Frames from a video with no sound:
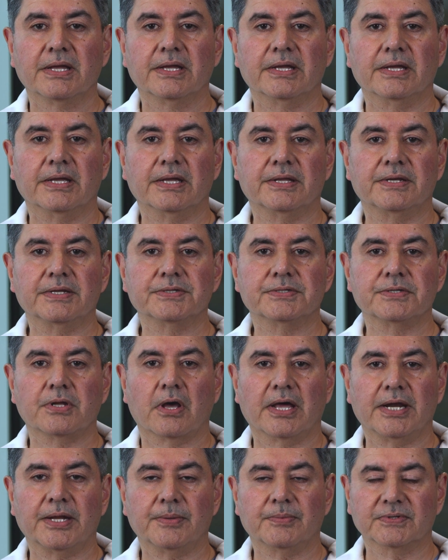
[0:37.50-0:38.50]
it is not
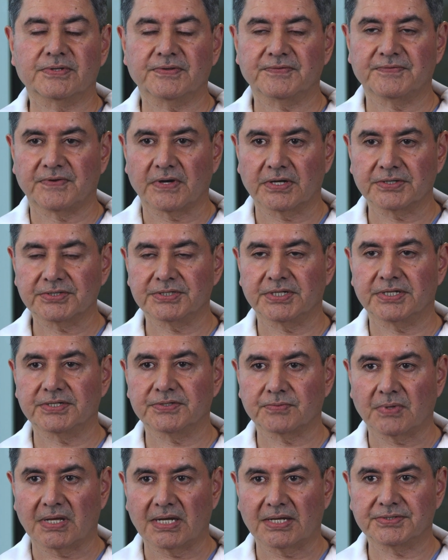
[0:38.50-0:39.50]
able to function as
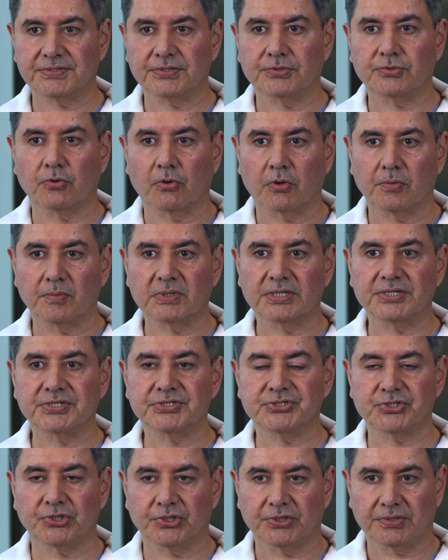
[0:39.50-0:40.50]
well as it normally
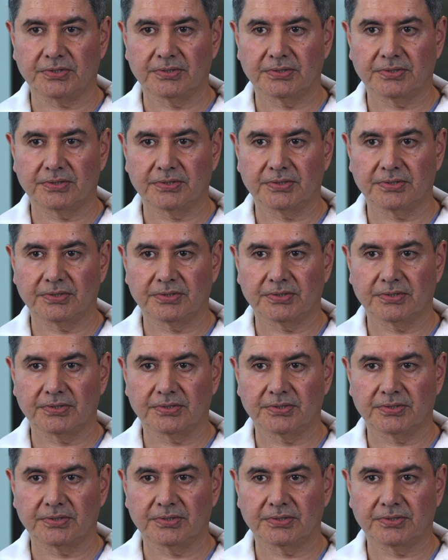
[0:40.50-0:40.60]
should.